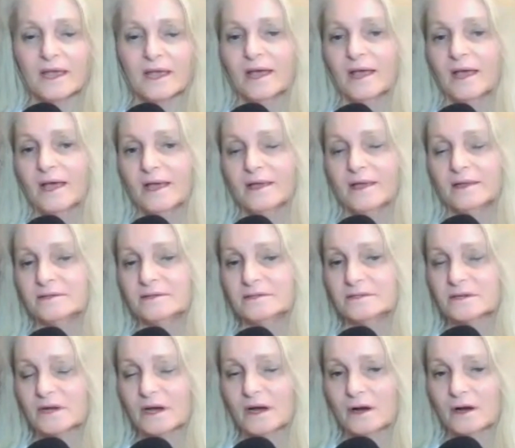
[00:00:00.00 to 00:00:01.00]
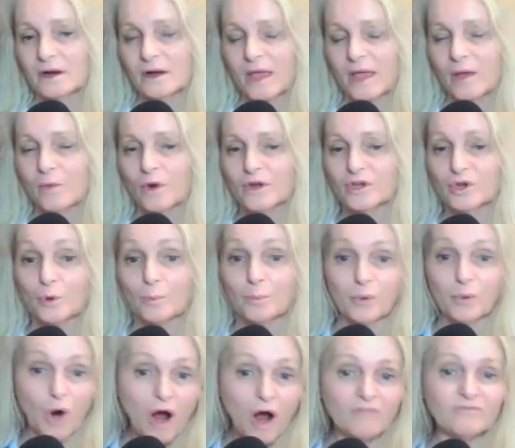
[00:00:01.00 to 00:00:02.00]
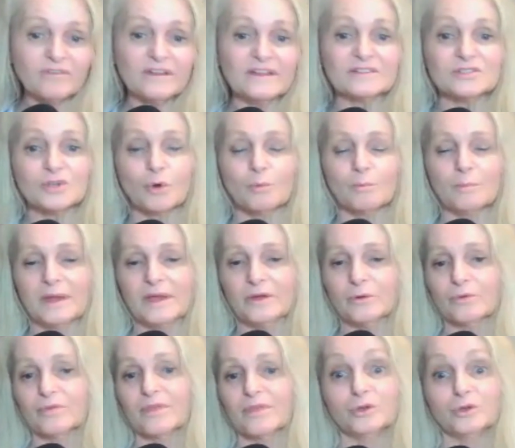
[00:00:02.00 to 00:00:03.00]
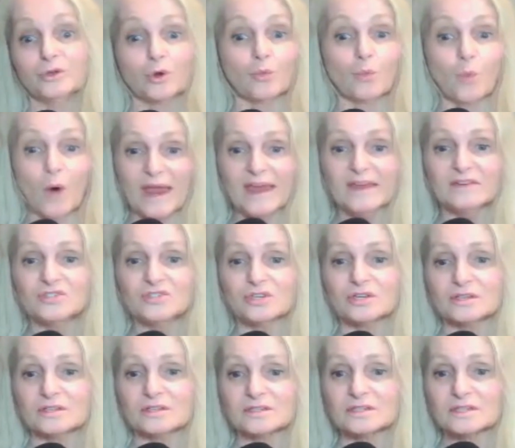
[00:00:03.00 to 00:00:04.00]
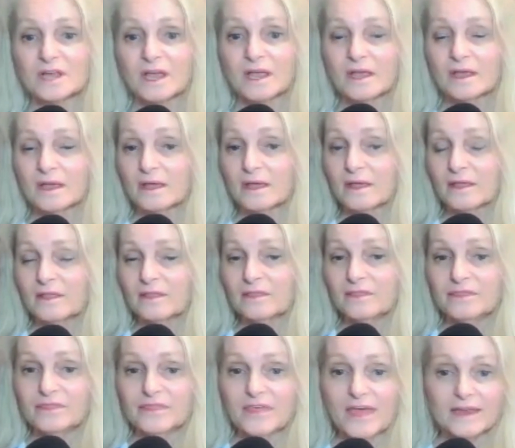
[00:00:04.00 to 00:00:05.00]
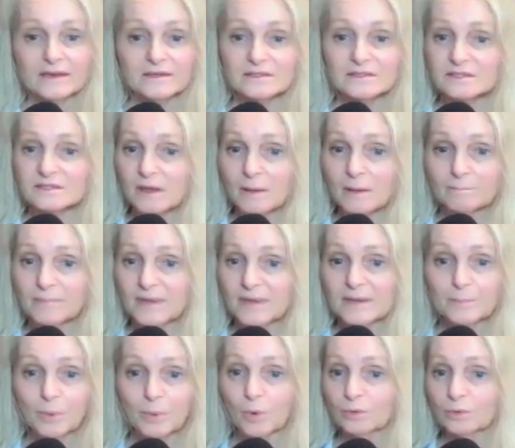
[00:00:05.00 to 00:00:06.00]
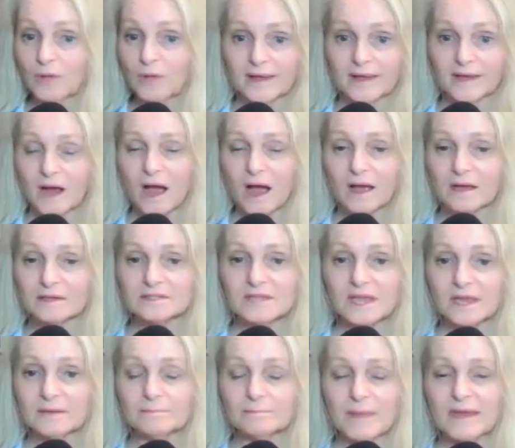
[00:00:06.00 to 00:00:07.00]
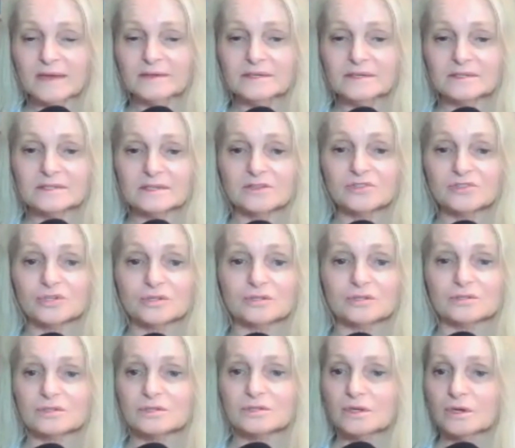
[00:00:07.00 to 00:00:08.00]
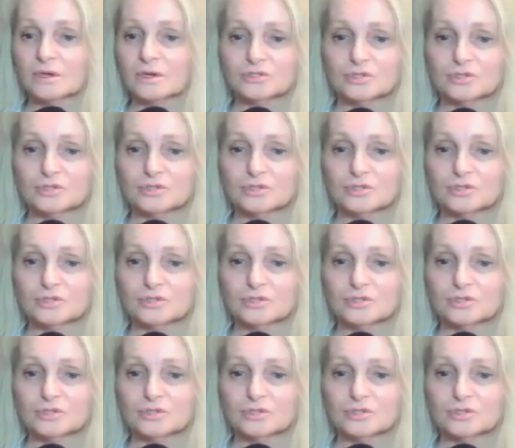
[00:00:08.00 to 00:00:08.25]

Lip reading: And when your profits are bigger than your wages, then some people like us had made decisions